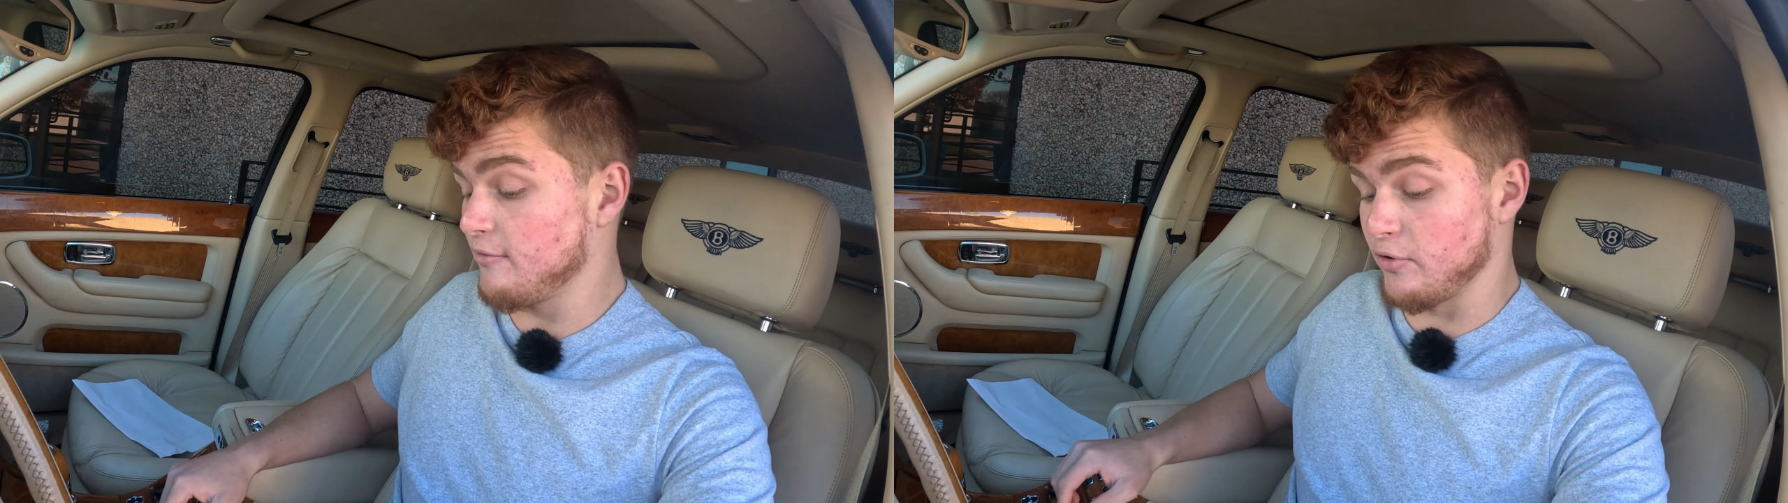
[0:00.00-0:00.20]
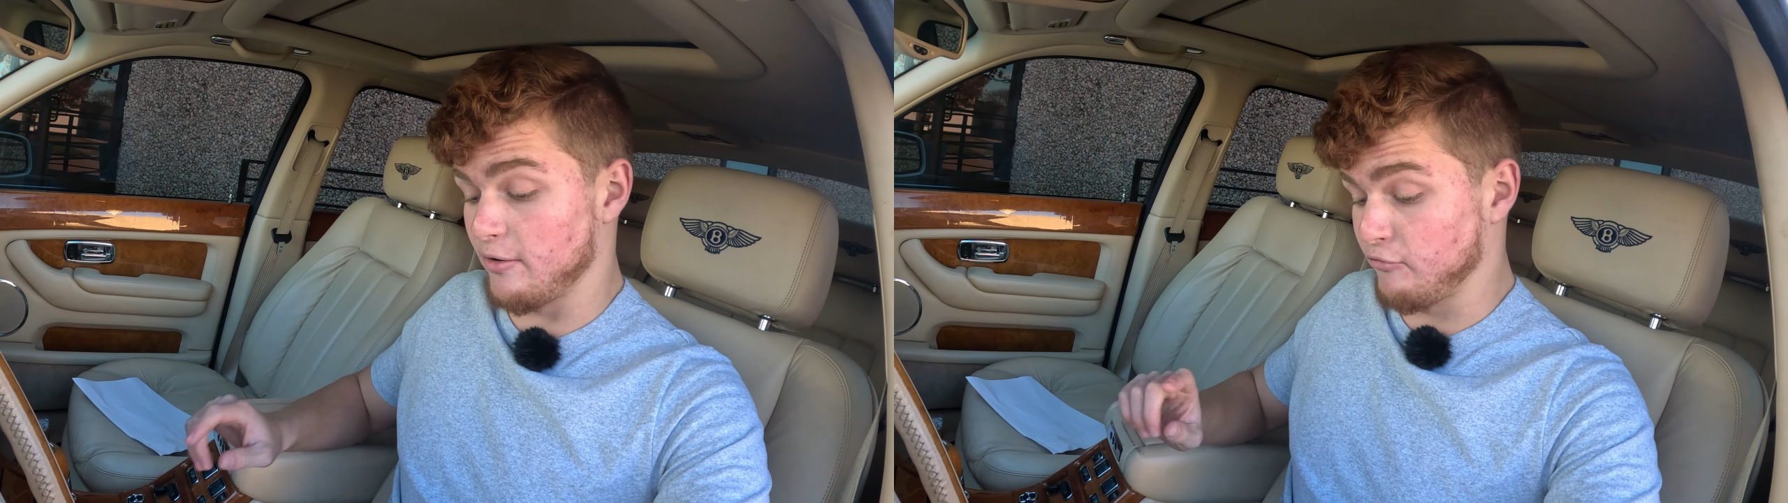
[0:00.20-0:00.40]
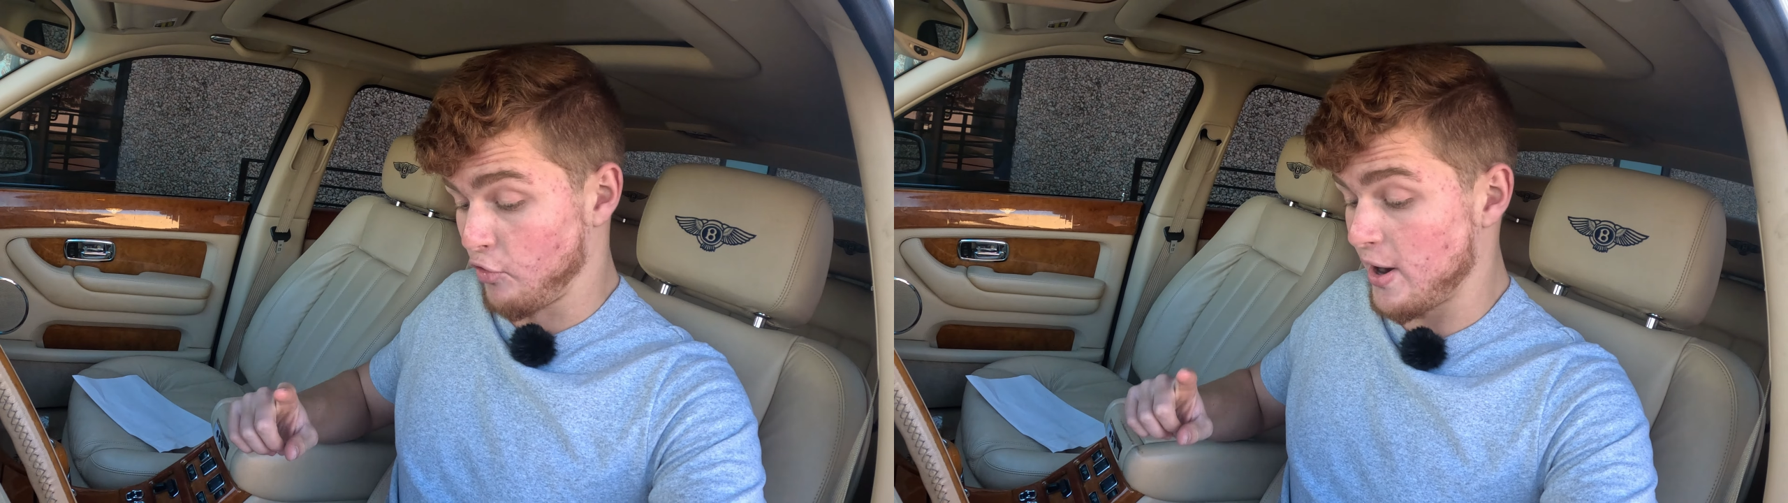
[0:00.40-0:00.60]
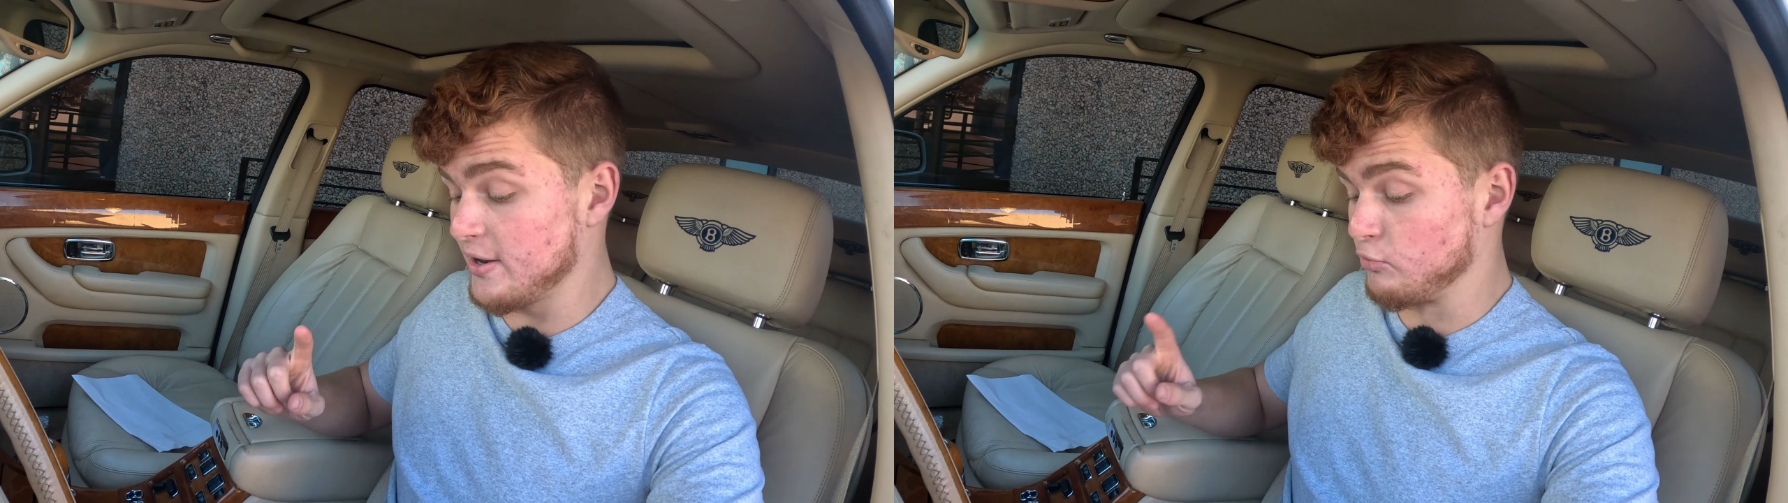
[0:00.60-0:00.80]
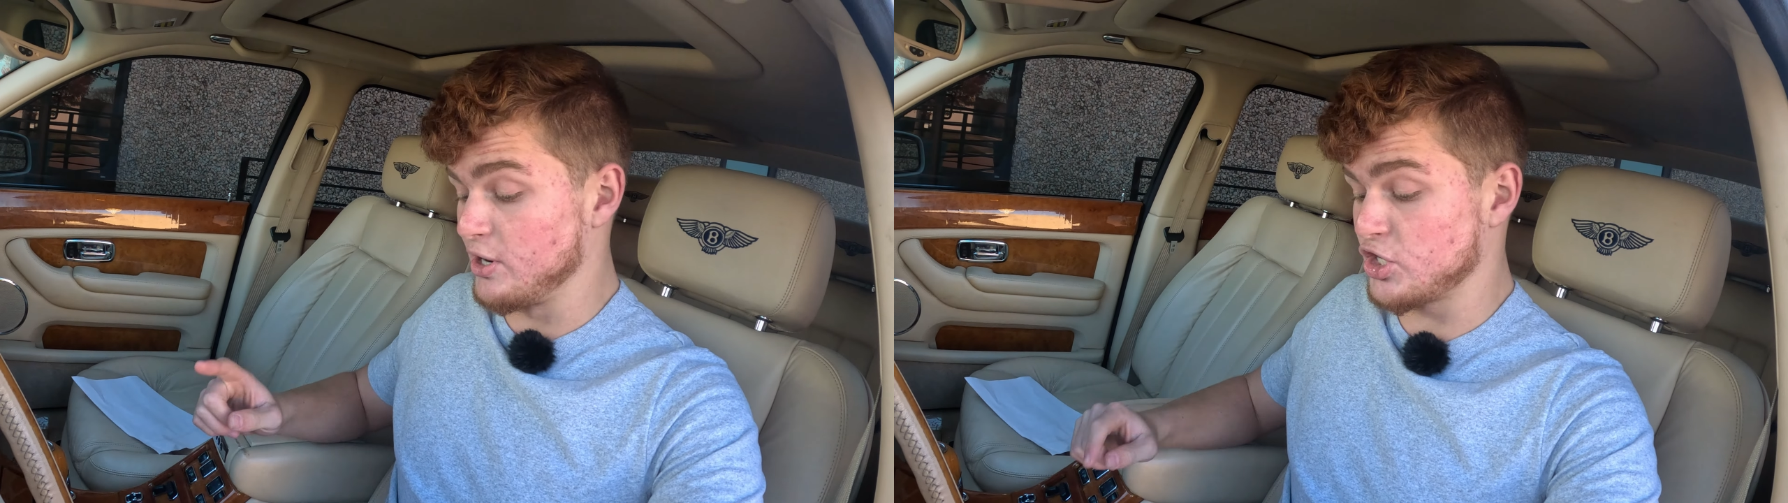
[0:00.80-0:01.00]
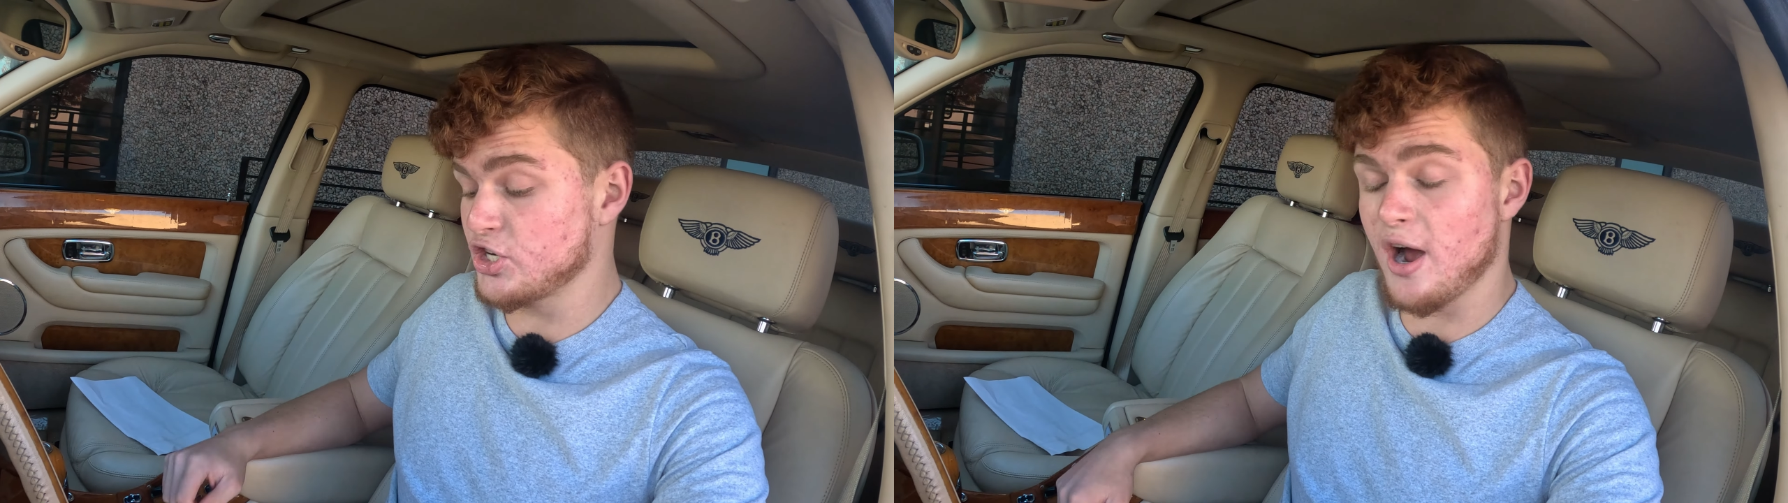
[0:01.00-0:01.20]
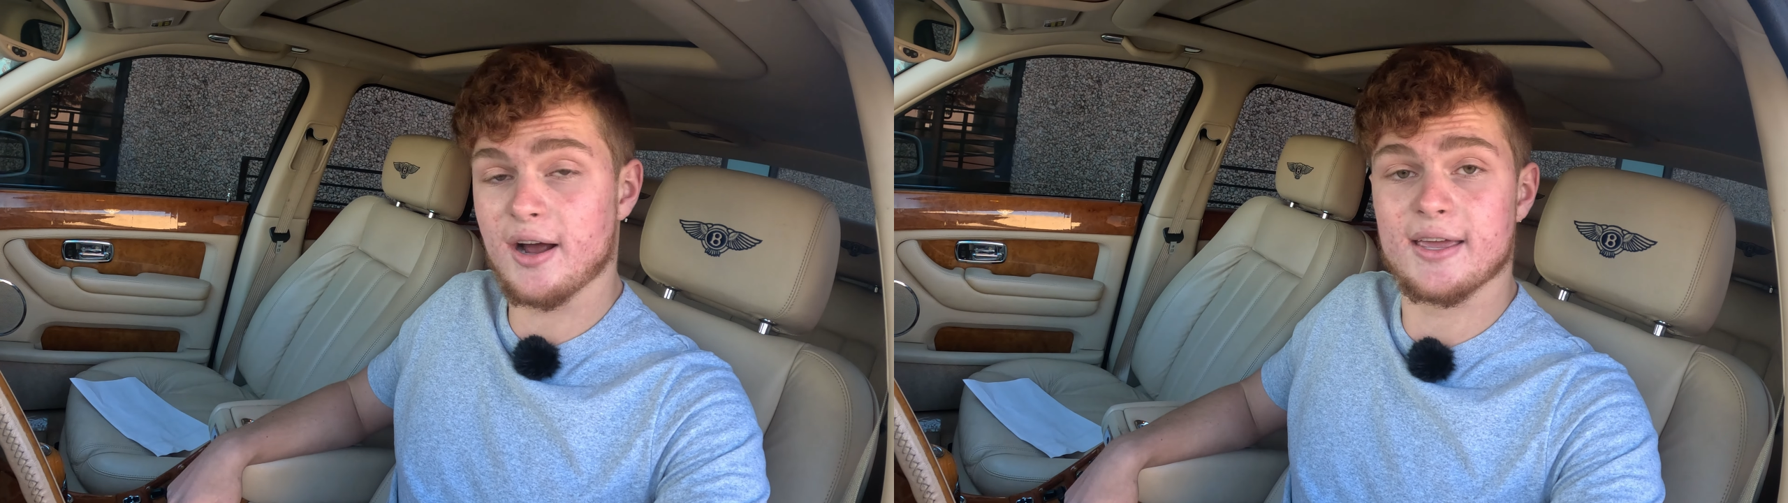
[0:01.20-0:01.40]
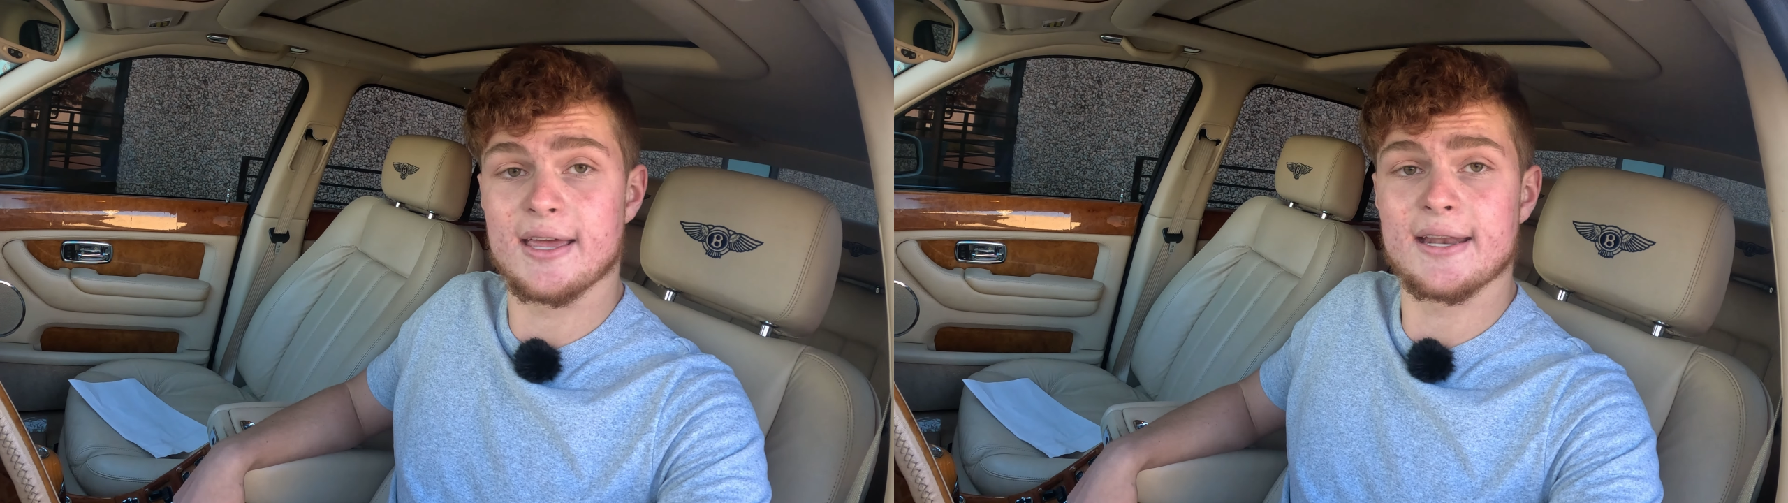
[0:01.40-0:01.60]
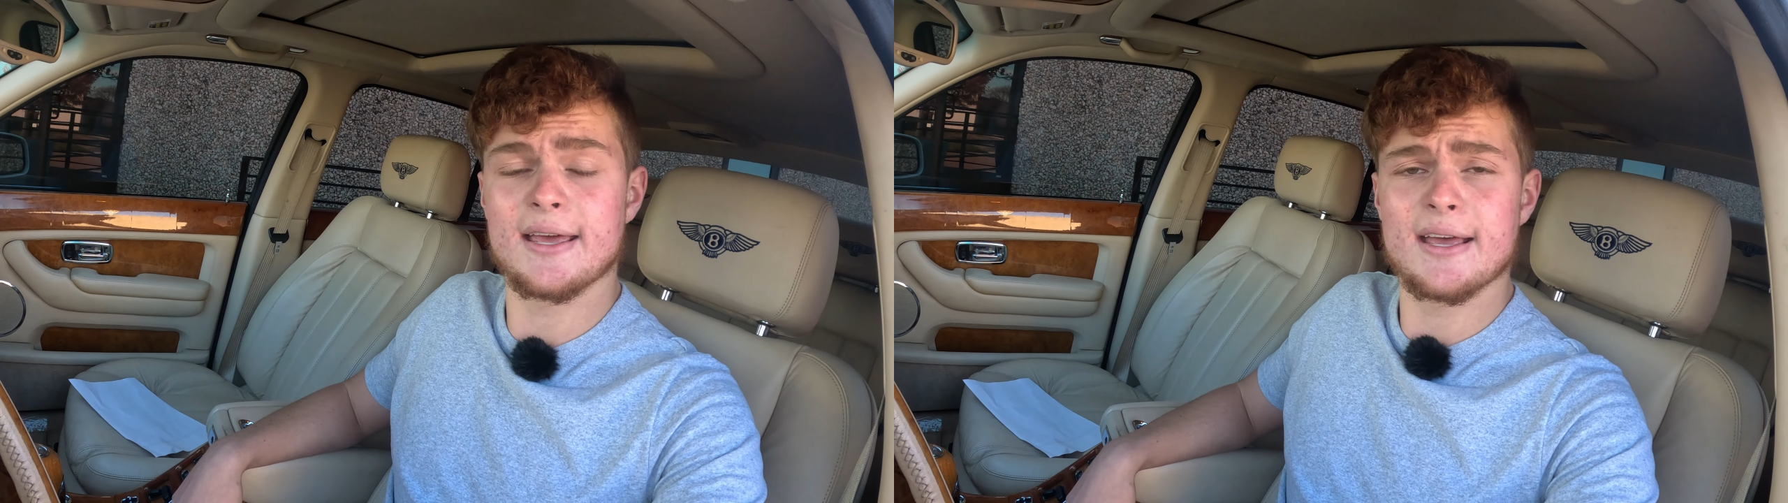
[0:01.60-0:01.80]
for a front and rear shock kit,